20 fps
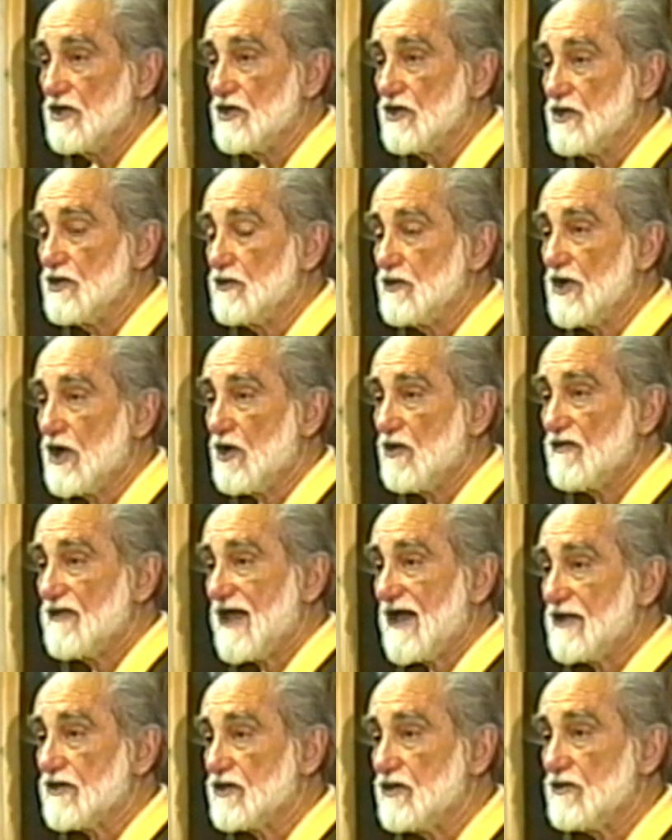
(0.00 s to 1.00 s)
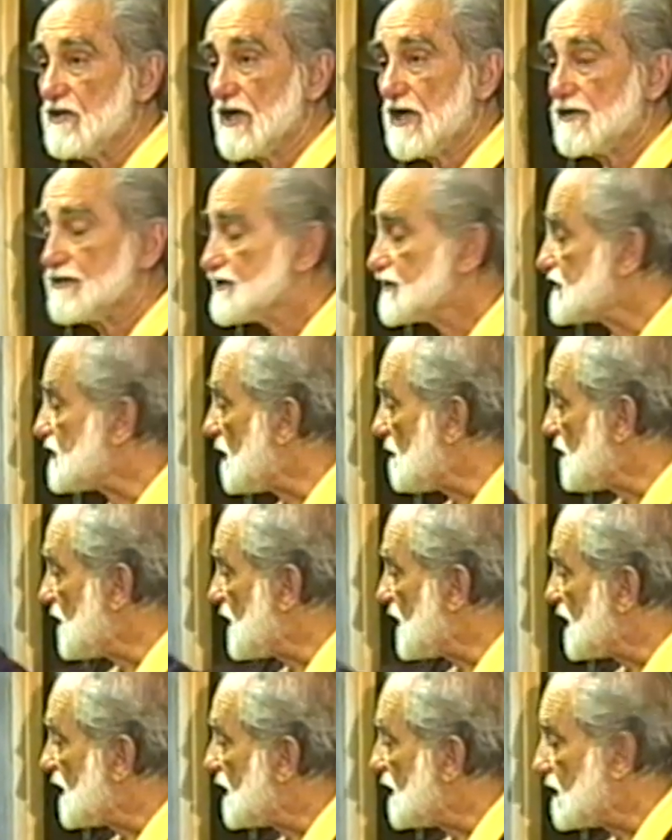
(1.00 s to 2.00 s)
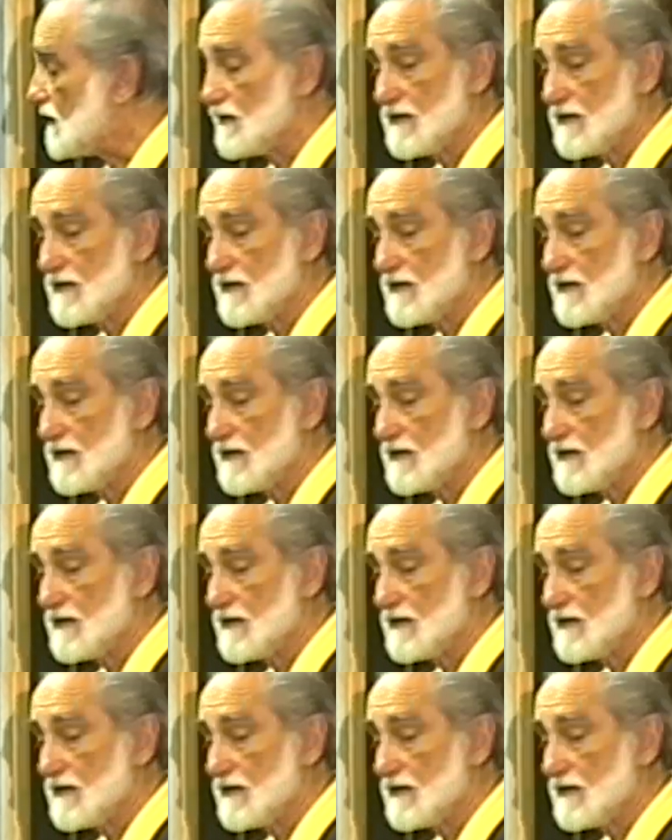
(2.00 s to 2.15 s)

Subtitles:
You know that you know something.